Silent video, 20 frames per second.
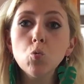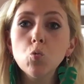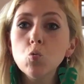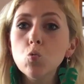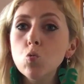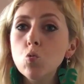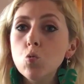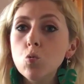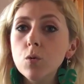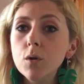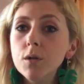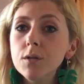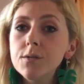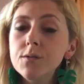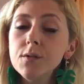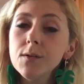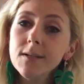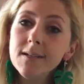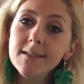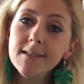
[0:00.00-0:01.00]
Ooh, as
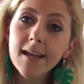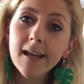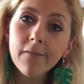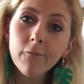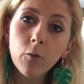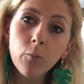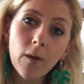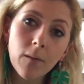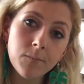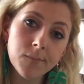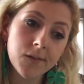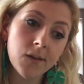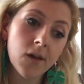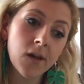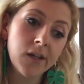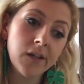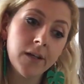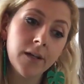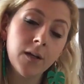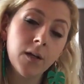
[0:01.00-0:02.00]
soon as I have a
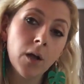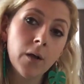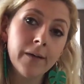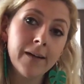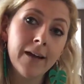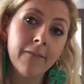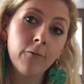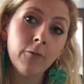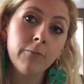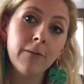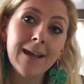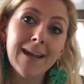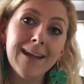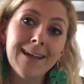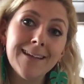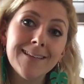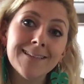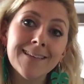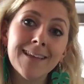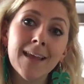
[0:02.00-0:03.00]
website, you can go and have a
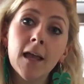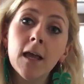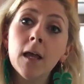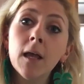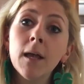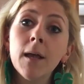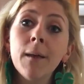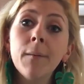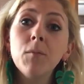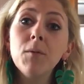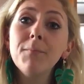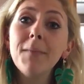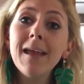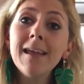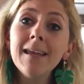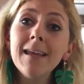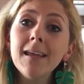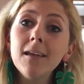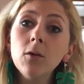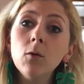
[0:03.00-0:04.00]
read. But
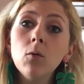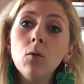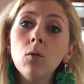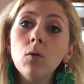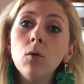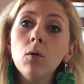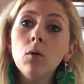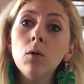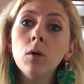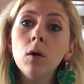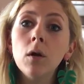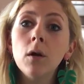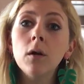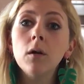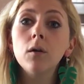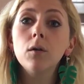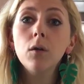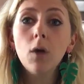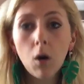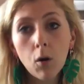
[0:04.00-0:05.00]
make it your
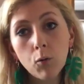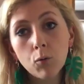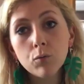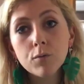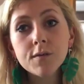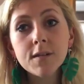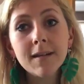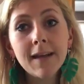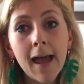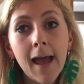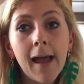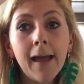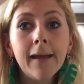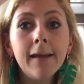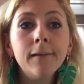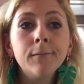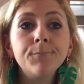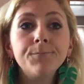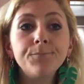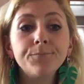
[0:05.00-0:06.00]
goal
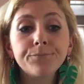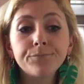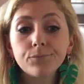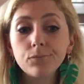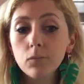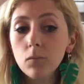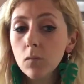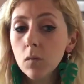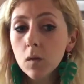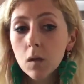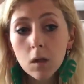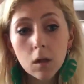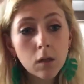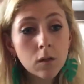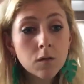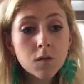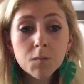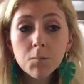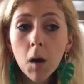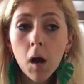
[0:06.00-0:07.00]
today.
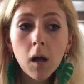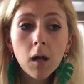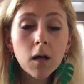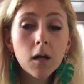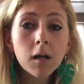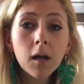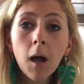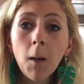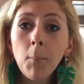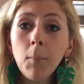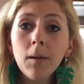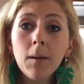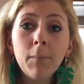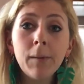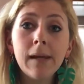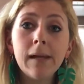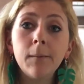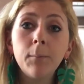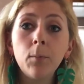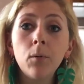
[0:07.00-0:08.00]
Smile at a couple
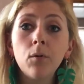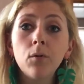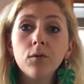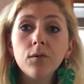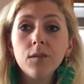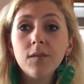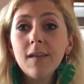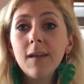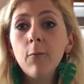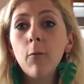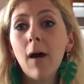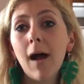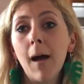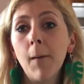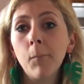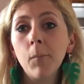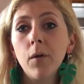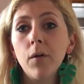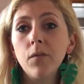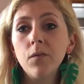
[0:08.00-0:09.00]
of people, see what
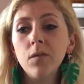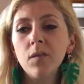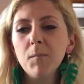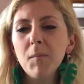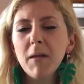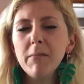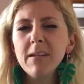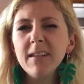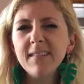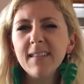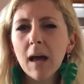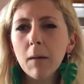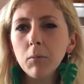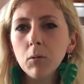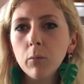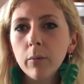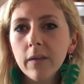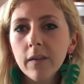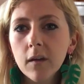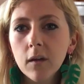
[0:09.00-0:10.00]
happens. Maybe
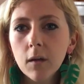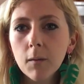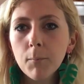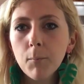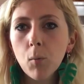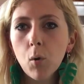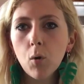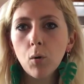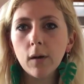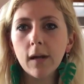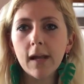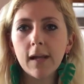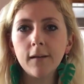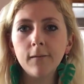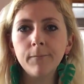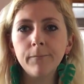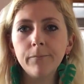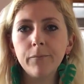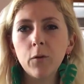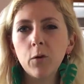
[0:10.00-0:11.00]
dabble with a good
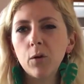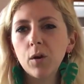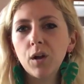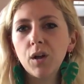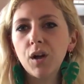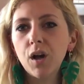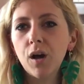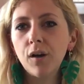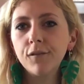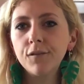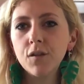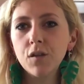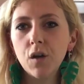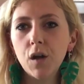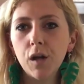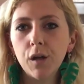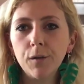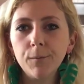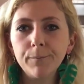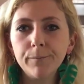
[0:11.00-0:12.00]
morning or a good
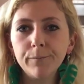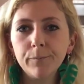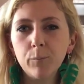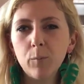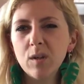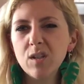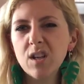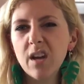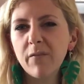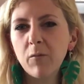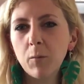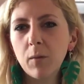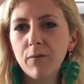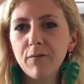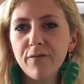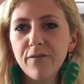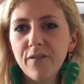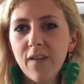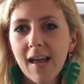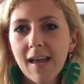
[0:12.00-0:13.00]
afternoon, whichever
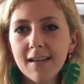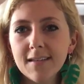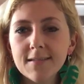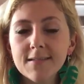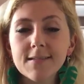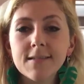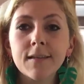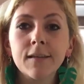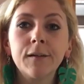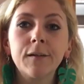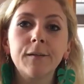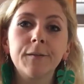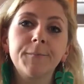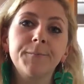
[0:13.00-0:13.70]
one fits.